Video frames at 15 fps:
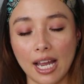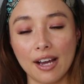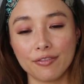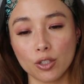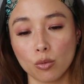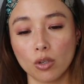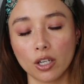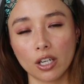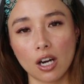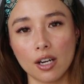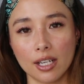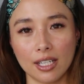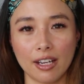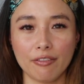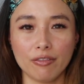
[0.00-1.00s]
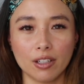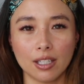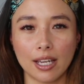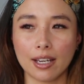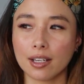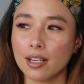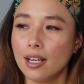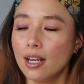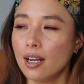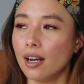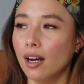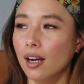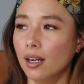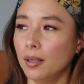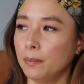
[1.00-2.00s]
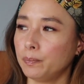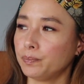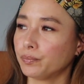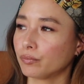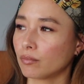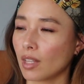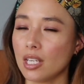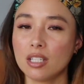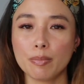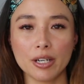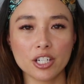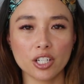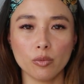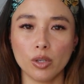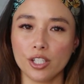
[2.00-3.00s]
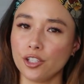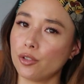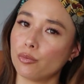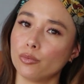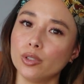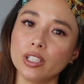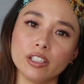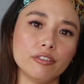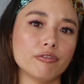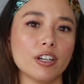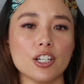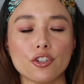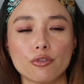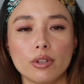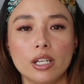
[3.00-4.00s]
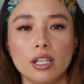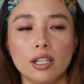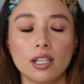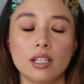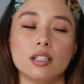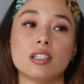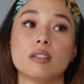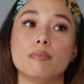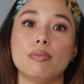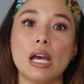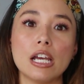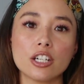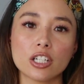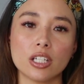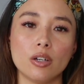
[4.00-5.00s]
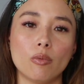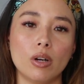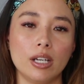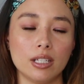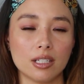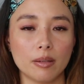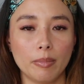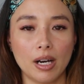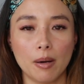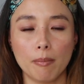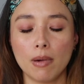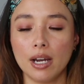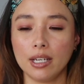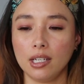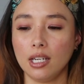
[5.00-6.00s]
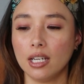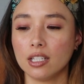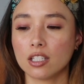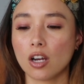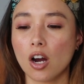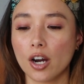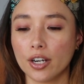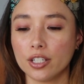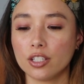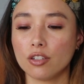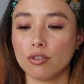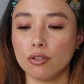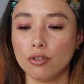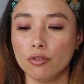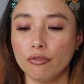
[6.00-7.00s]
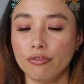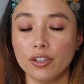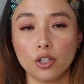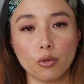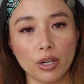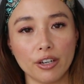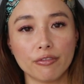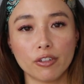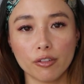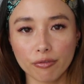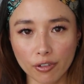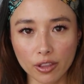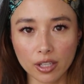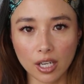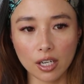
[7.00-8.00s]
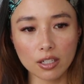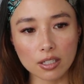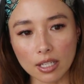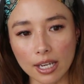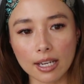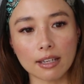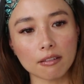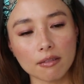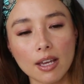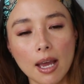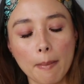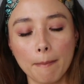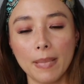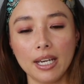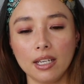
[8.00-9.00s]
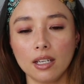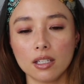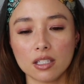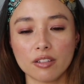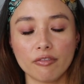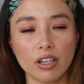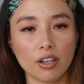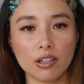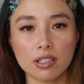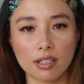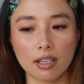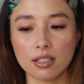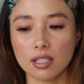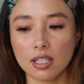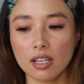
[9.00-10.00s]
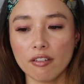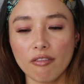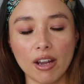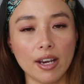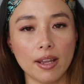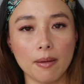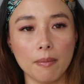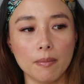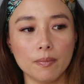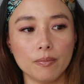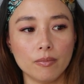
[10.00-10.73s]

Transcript: have to work on. And I feel like, especially when you're really frustrated and especially when it's about money, it's hard to feel grateful for things. Like money is very sensitive and it